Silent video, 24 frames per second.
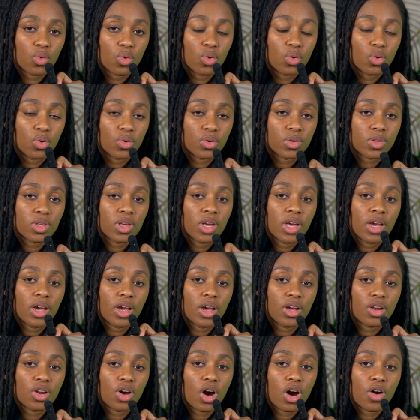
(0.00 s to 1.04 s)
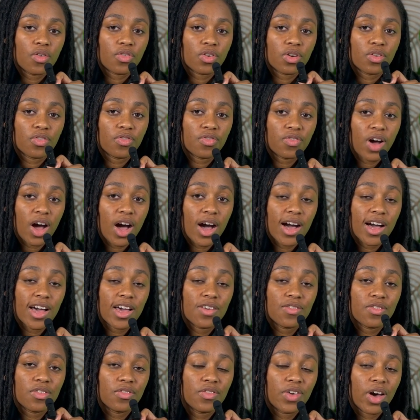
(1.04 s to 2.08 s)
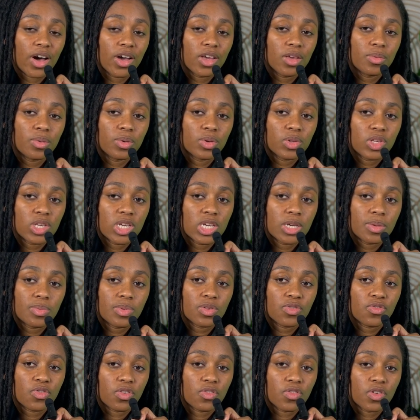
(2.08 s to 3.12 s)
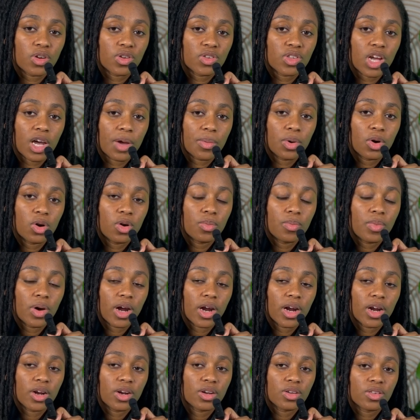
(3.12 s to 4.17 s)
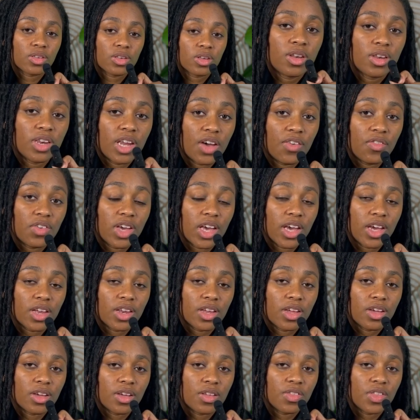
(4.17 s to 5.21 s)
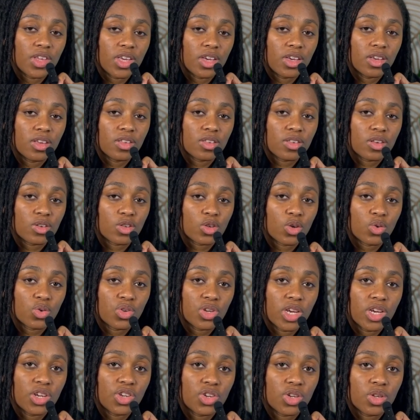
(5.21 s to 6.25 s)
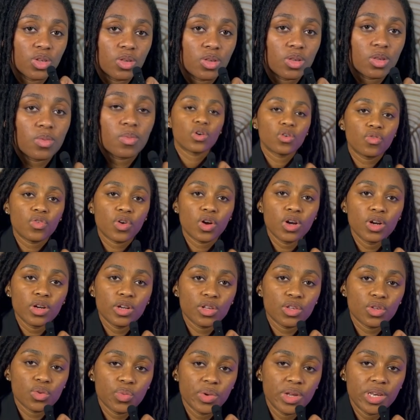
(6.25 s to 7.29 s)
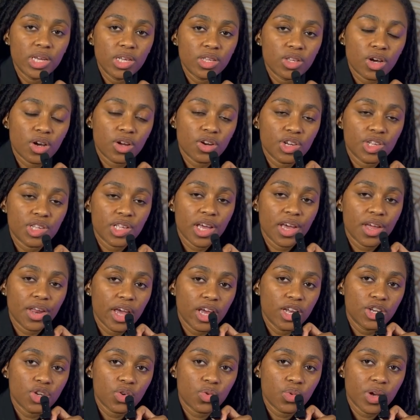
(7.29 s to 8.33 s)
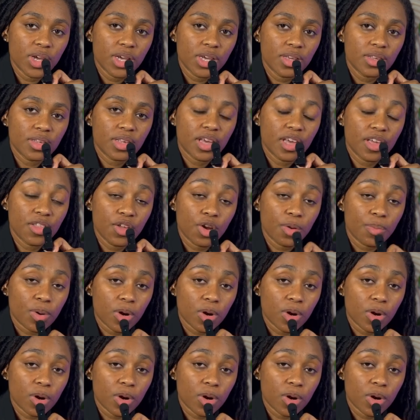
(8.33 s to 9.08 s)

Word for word: rules and offer five valuable tips for first time homebuyers navigating these associations. So, first, we need to understand HOAs and their